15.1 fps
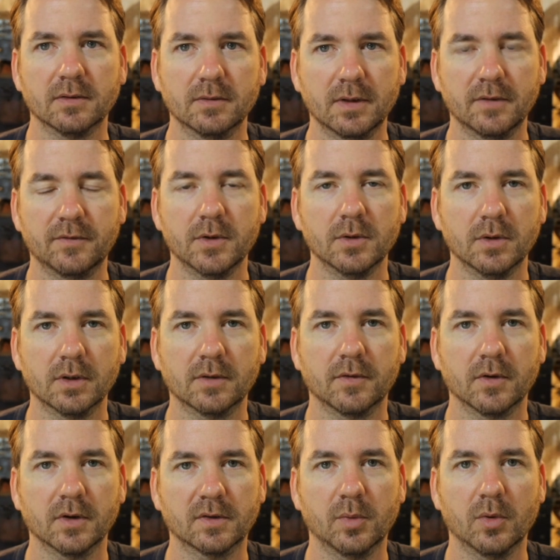if you look for
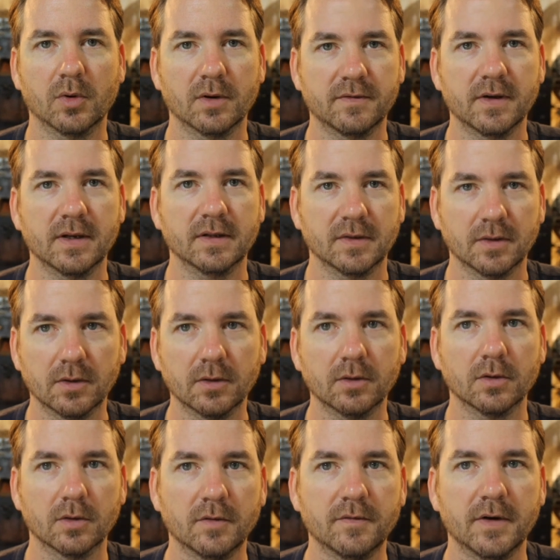Exploring Finance in
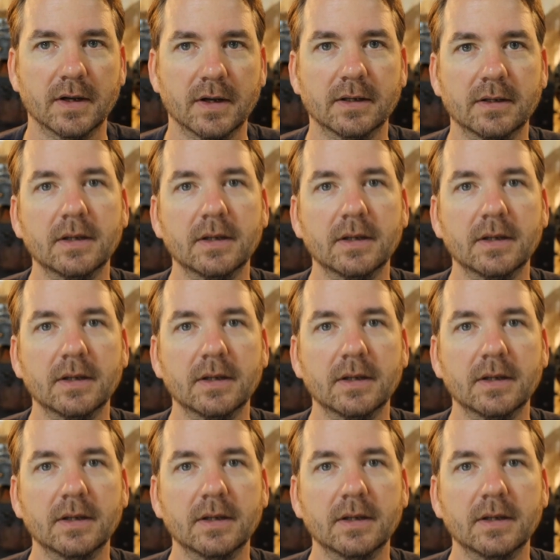Google, you'll find it.